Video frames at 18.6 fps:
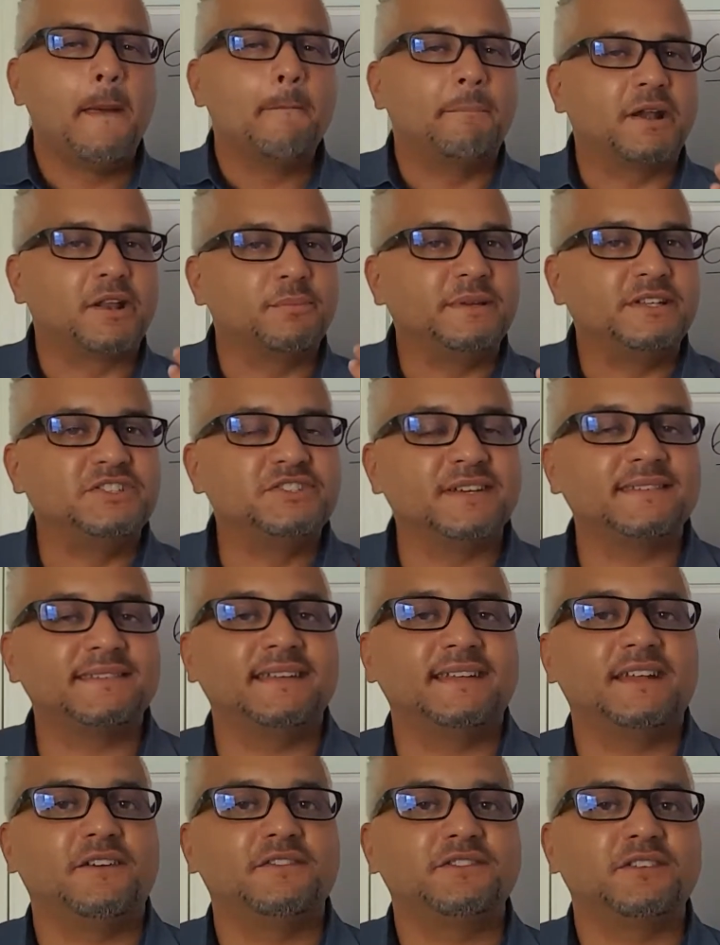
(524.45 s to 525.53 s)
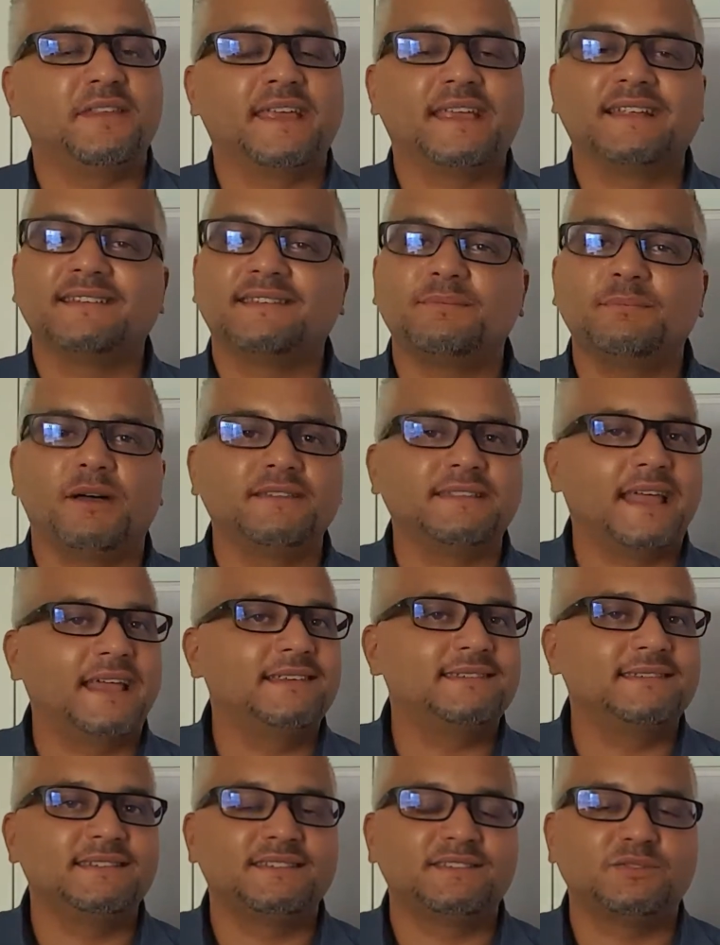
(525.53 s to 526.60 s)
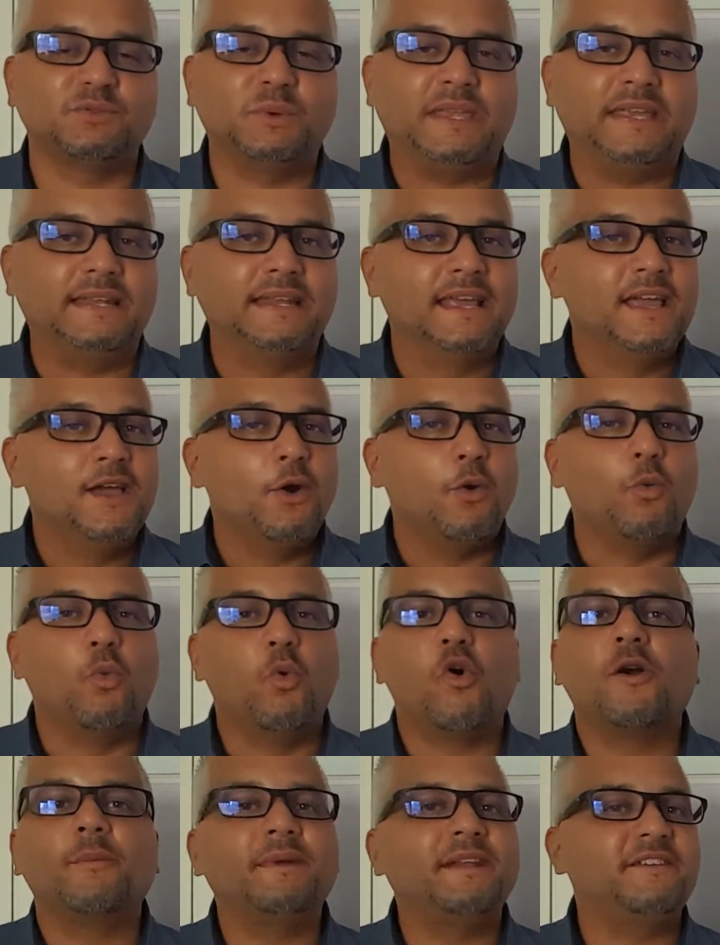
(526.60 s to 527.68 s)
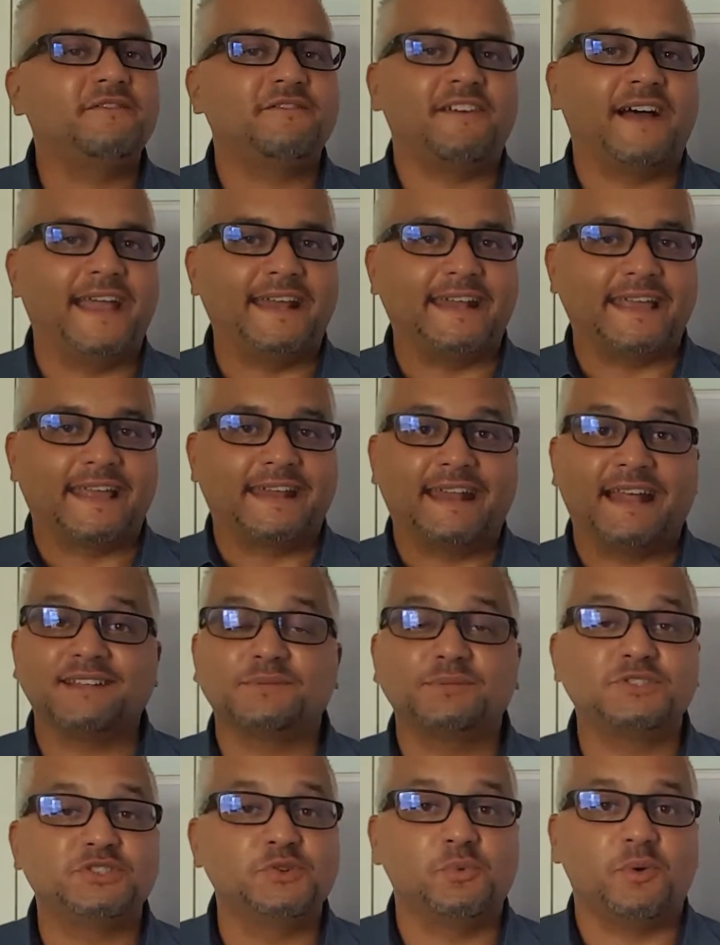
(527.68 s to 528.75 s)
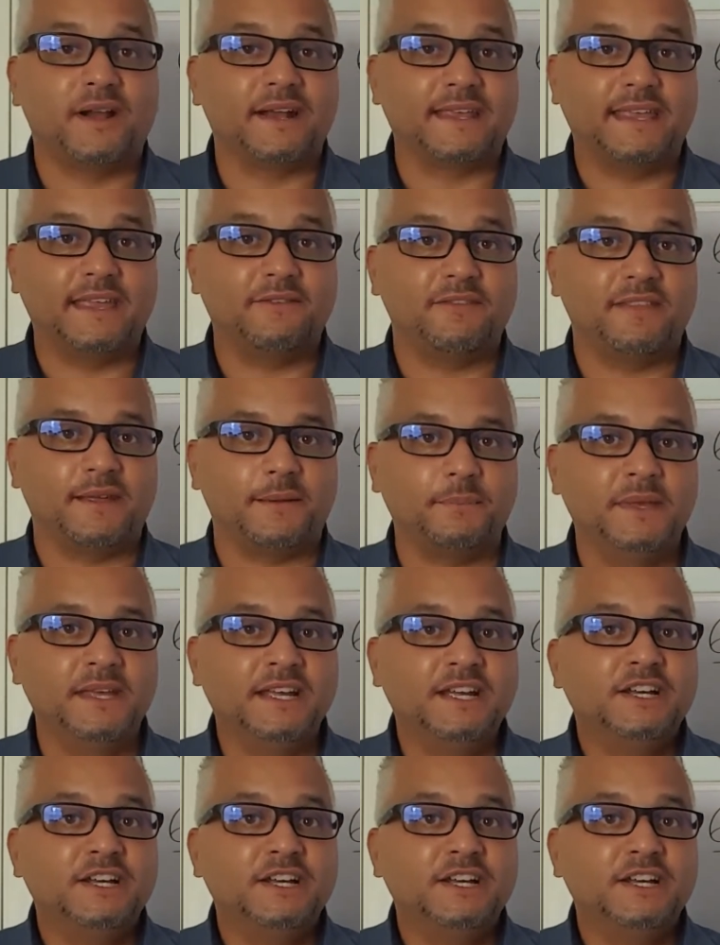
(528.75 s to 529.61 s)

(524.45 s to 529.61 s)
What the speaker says: But it'll be just enough so they can smell nice and sweet, warm and inviting. And that's what you want to give them.